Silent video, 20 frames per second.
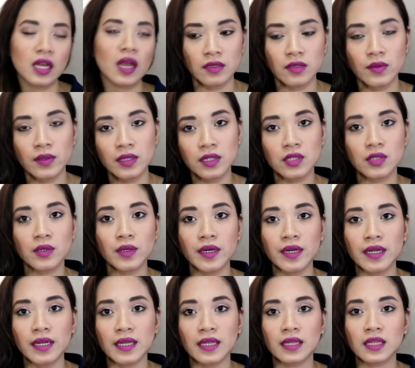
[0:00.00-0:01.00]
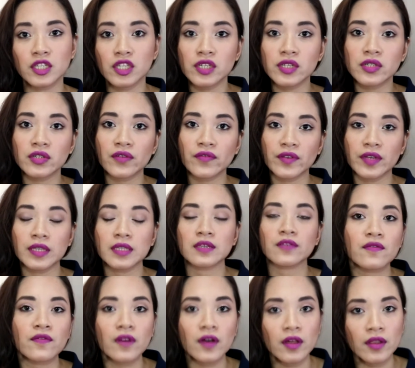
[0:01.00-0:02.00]
So this story, the gist of it is the
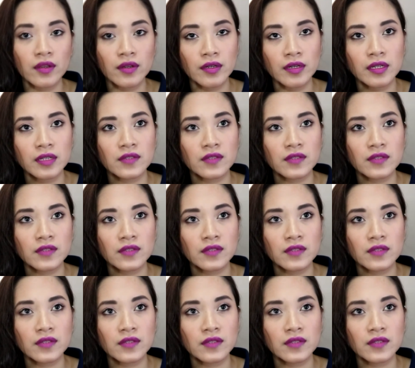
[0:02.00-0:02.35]
father